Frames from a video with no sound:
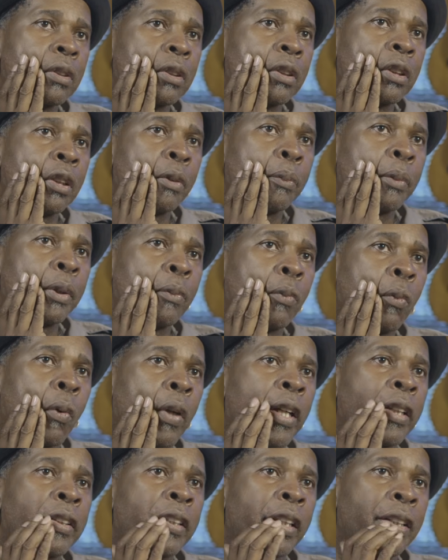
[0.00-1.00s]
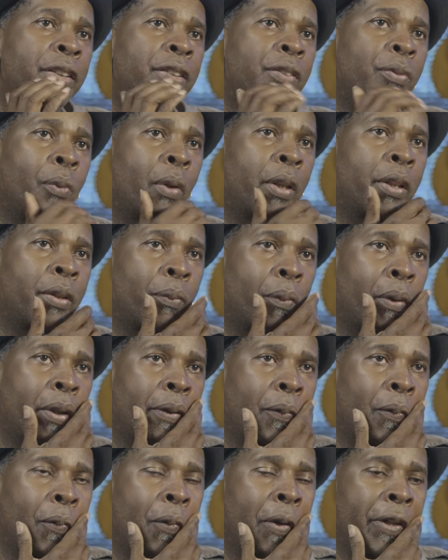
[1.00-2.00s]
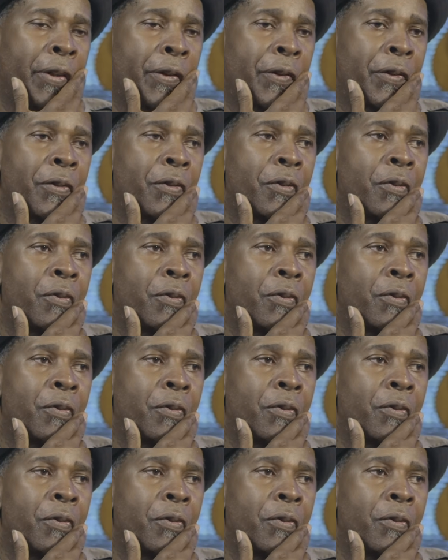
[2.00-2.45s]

Where what